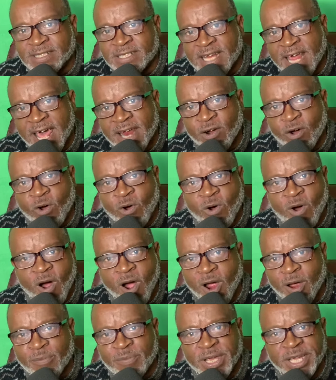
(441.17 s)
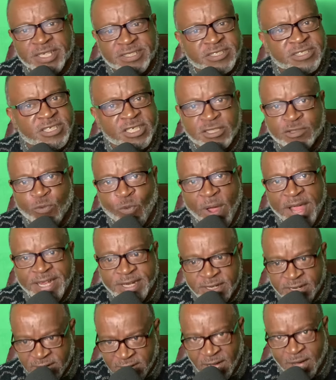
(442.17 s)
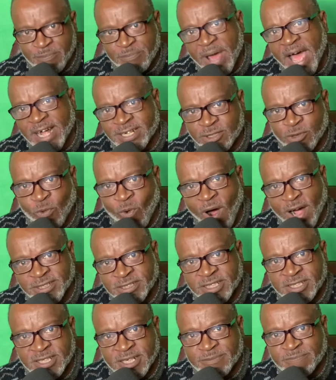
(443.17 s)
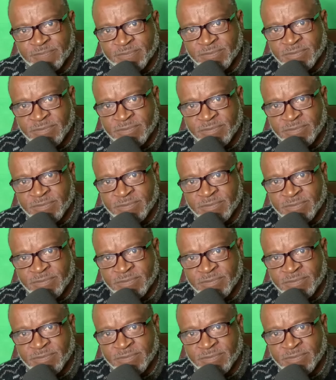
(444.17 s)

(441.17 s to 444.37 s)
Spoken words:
and that whole army is just waiting to come back to Washington.